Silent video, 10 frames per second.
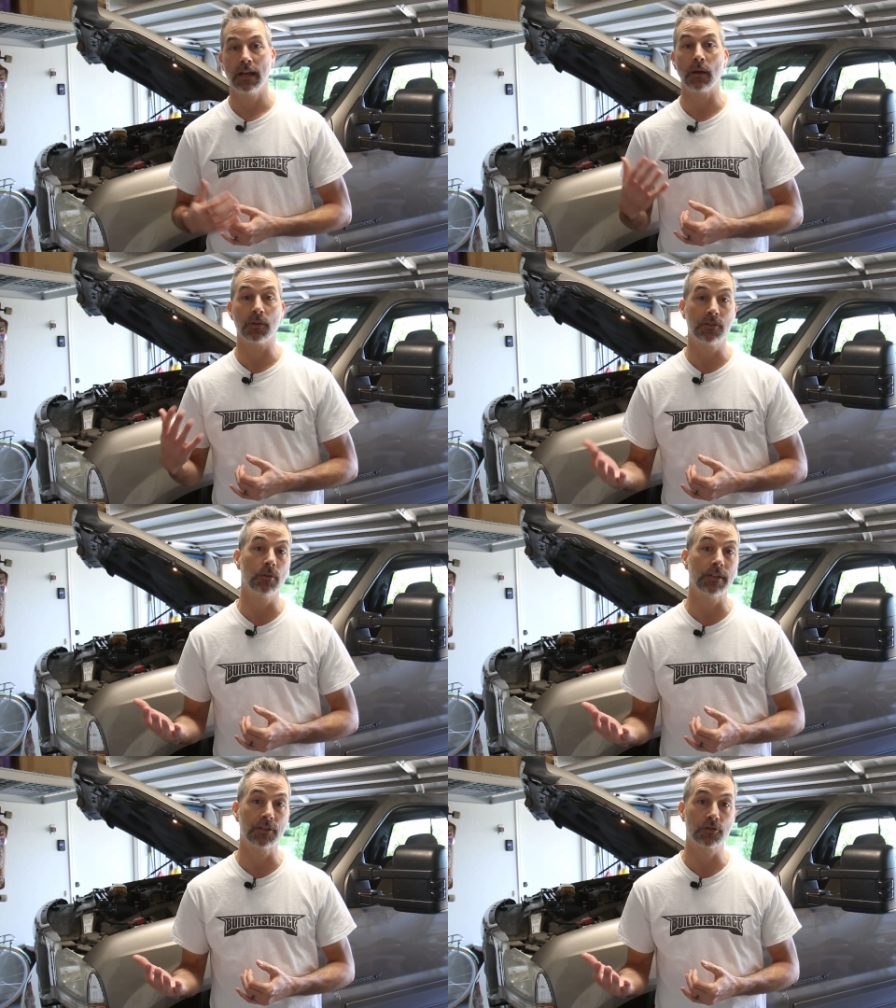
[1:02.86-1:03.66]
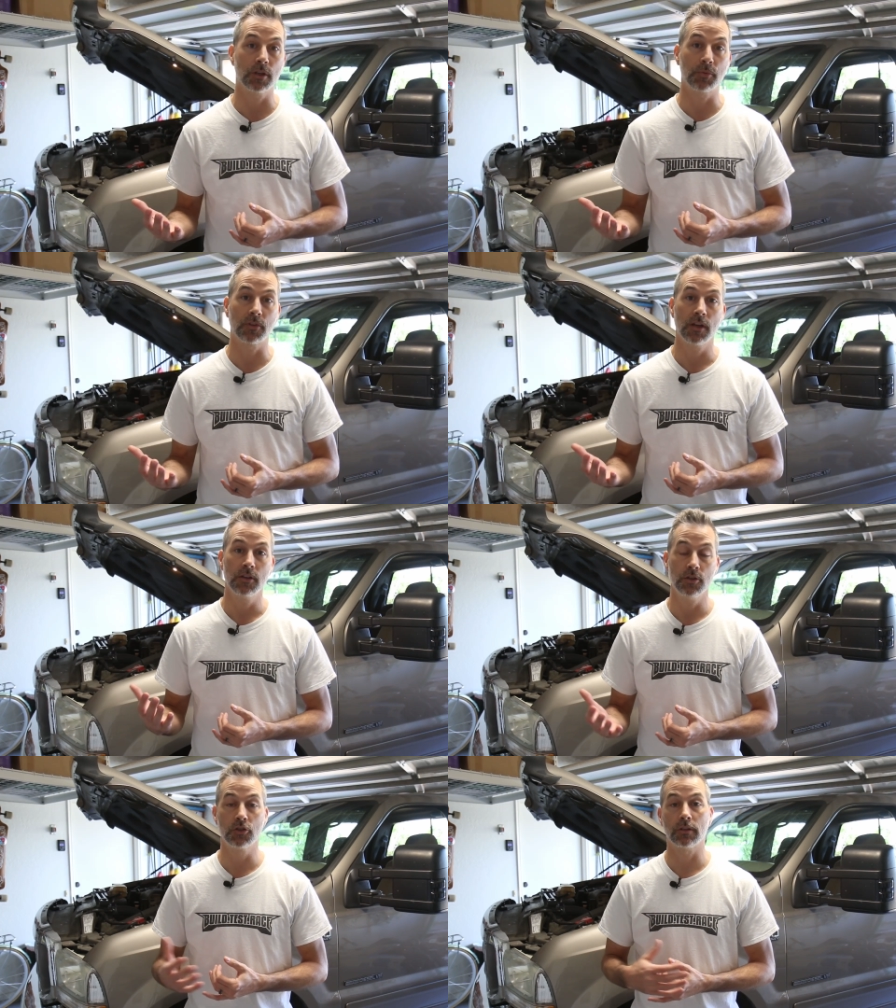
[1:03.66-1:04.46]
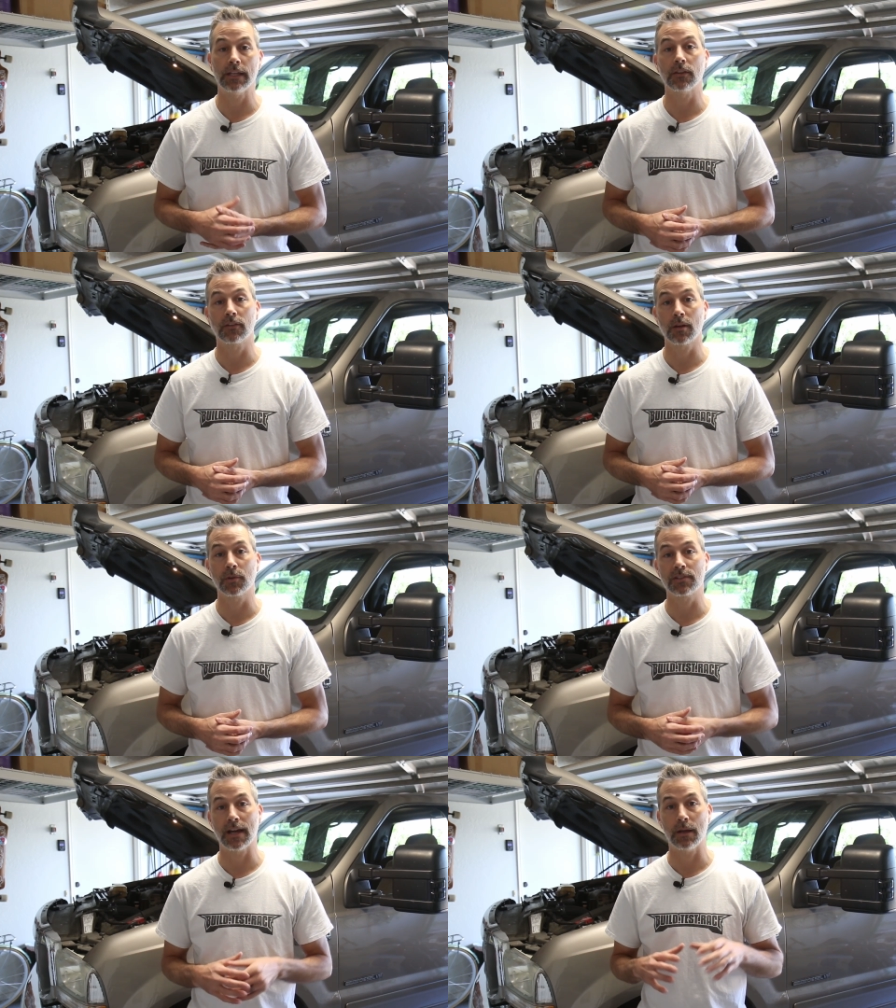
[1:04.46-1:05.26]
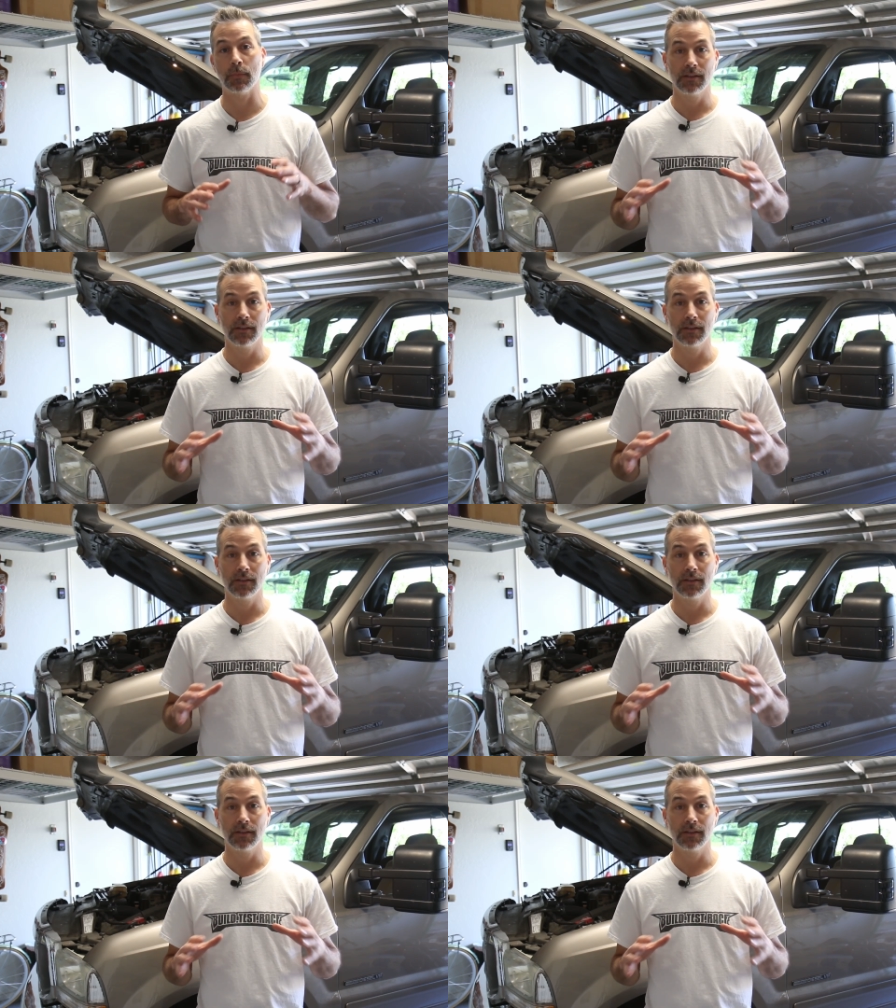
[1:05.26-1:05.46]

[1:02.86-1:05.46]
And I was doing these trips usually in the summertime.